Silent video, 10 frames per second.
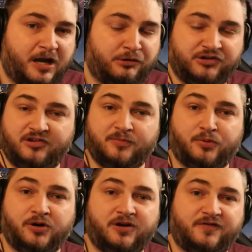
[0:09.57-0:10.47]
I was
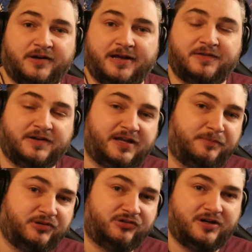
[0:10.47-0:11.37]
disappointed to find out that
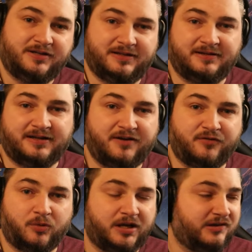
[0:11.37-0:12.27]
Tempest Strike didn't have a
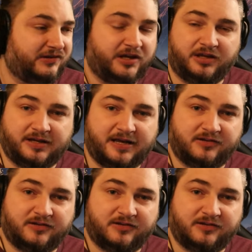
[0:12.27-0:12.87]
way to scale attack